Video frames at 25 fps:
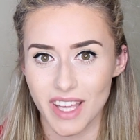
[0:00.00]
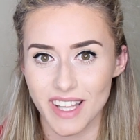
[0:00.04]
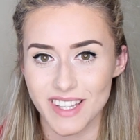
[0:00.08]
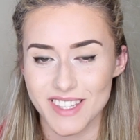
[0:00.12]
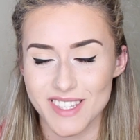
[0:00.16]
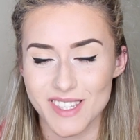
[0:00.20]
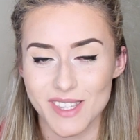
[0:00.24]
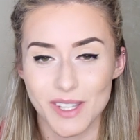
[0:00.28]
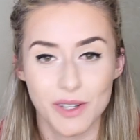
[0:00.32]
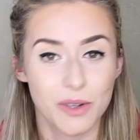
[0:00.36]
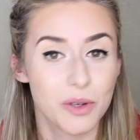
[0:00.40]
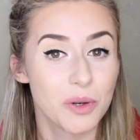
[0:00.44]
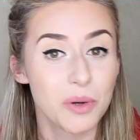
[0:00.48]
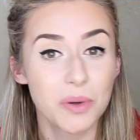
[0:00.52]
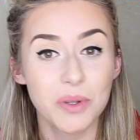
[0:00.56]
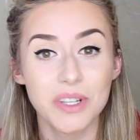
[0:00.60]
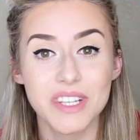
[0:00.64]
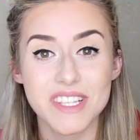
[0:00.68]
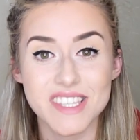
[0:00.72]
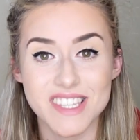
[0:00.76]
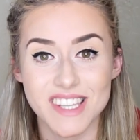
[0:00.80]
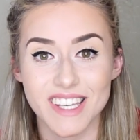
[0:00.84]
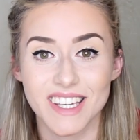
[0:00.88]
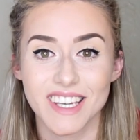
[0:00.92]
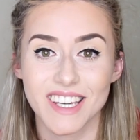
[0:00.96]
It's the
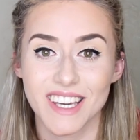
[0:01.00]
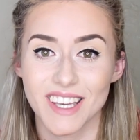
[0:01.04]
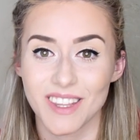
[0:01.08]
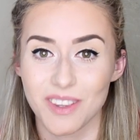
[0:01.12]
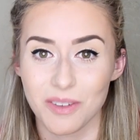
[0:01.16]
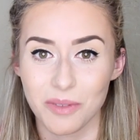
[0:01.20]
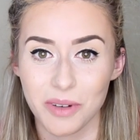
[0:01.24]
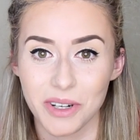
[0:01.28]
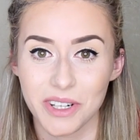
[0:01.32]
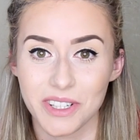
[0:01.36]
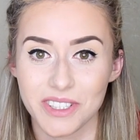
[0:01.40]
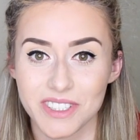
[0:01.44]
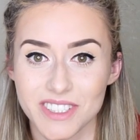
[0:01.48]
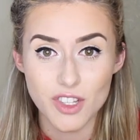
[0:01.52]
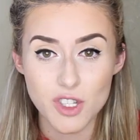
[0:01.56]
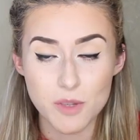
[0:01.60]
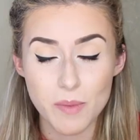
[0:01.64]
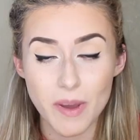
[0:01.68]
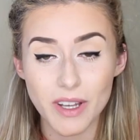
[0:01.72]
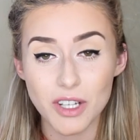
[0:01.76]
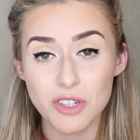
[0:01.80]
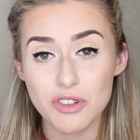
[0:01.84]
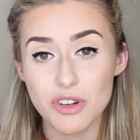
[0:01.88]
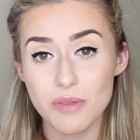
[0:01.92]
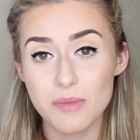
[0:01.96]
coolest thing in the world. The
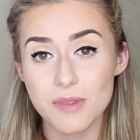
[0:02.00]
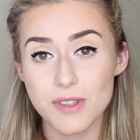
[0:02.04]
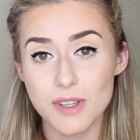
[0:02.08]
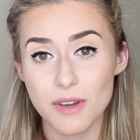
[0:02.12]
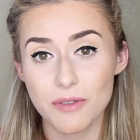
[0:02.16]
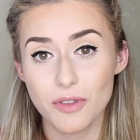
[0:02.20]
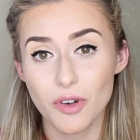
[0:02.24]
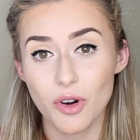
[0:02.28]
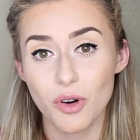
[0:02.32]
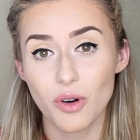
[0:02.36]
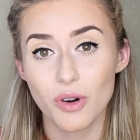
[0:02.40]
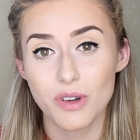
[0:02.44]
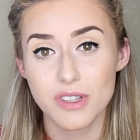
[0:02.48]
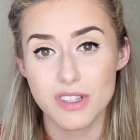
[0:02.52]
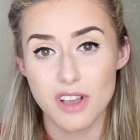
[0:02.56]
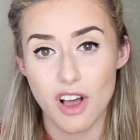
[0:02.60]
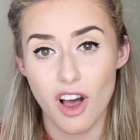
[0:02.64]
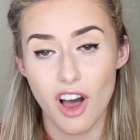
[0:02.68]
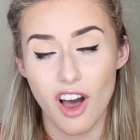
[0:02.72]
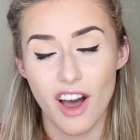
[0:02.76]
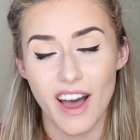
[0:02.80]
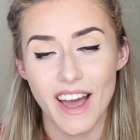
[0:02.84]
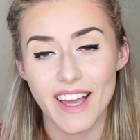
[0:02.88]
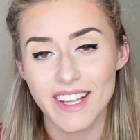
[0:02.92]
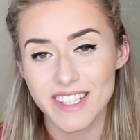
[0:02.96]
Specdrums of course
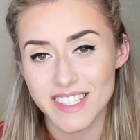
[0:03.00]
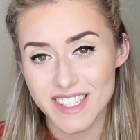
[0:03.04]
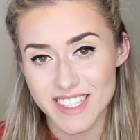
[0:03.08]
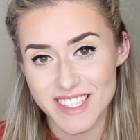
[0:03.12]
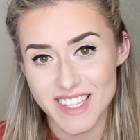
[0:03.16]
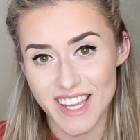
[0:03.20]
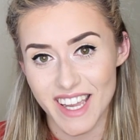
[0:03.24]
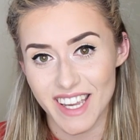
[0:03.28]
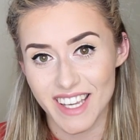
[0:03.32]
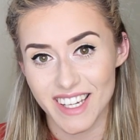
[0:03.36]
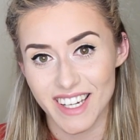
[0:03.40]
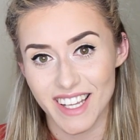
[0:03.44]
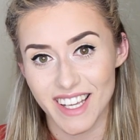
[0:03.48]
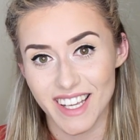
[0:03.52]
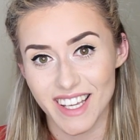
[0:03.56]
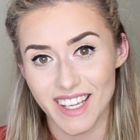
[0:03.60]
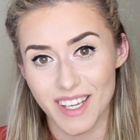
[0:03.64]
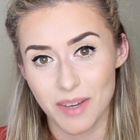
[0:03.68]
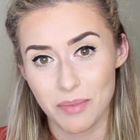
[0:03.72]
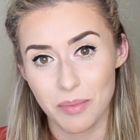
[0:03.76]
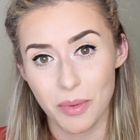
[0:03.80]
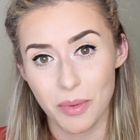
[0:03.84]
are entertaining